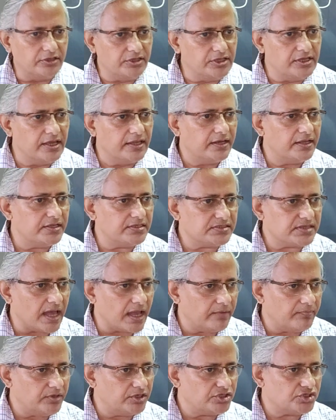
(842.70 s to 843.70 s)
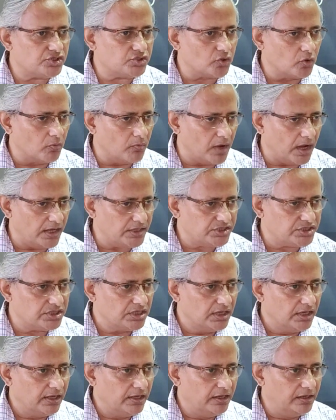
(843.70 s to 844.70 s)
DNA is damaged so much,
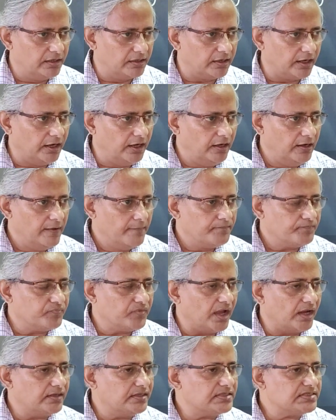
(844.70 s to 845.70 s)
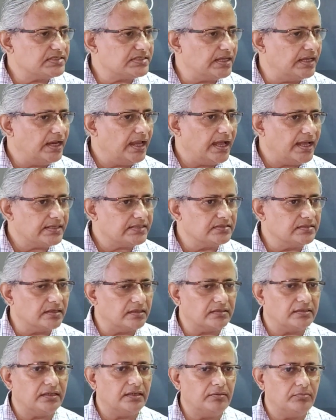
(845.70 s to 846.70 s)
right, that the cell has
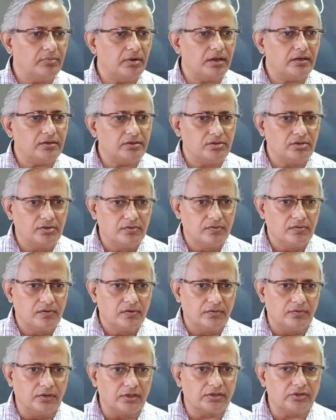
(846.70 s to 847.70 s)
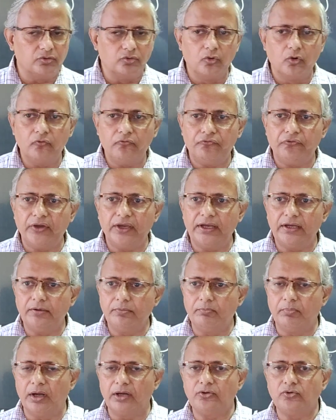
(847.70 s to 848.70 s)
nothing but no
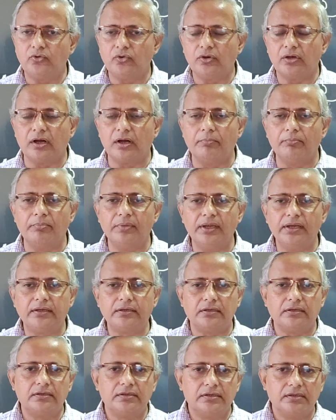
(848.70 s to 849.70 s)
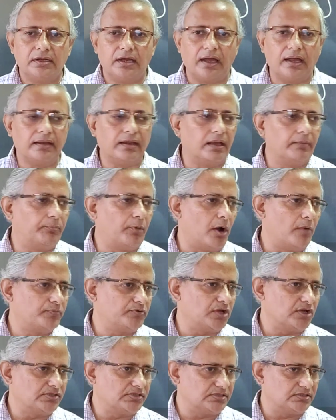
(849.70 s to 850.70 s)
fate but to commit an
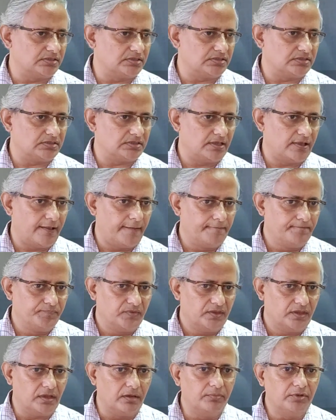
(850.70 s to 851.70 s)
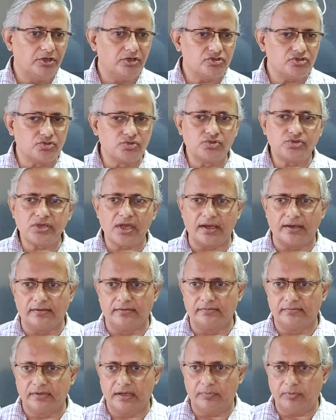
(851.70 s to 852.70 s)
apoptosis, commit a suicide.
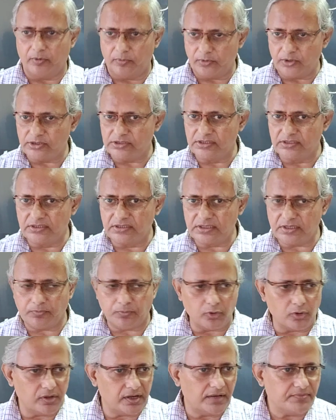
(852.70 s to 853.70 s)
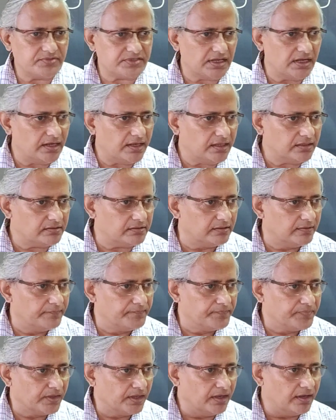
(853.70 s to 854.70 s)
Apoptosis is a programmed cell death,
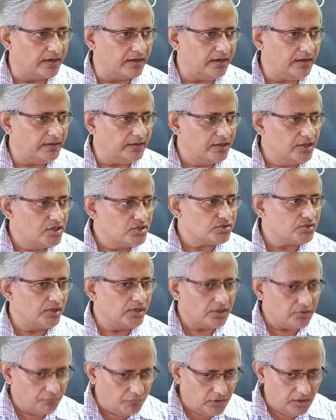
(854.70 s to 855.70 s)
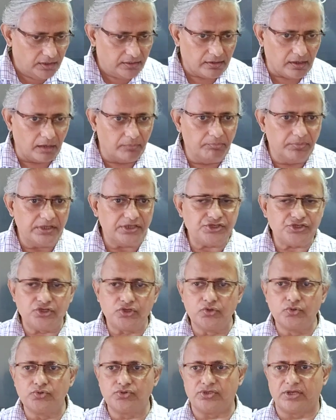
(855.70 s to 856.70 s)
right? So it will commit
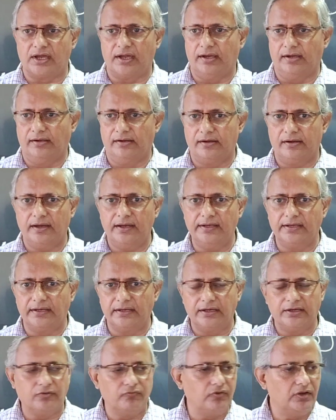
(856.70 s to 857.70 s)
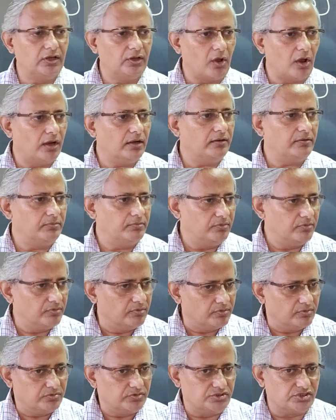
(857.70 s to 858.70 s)
suicide, right? It will not
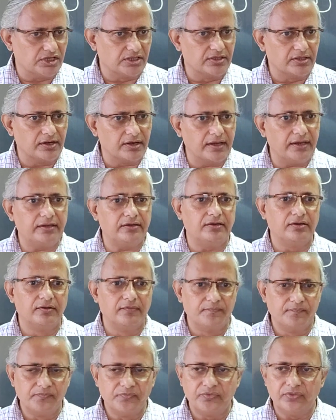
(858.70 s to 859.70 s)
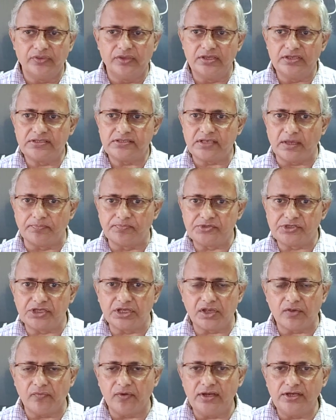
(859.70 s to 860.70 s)
generate the
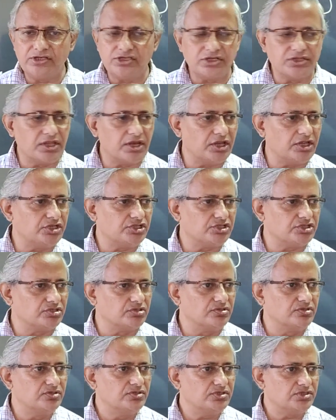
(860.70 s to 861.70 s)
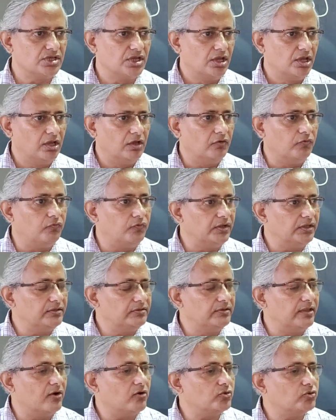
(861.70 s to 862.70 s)
subsequent generations
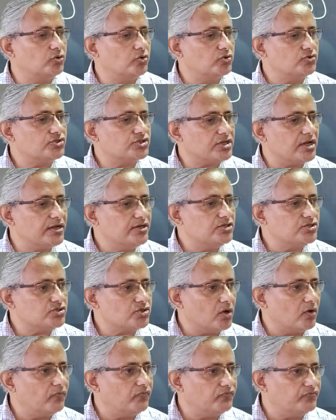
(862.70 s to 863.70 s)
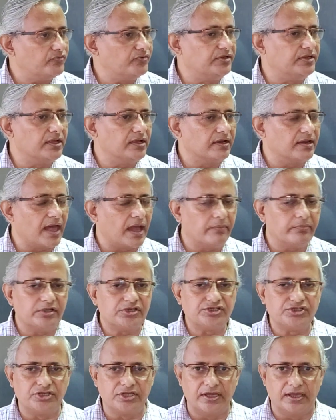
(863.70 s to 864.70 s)
with those kinds of
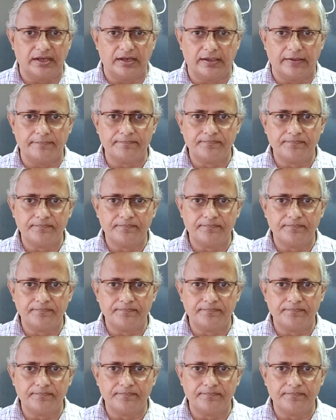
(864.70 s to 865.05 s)
damaged DNA,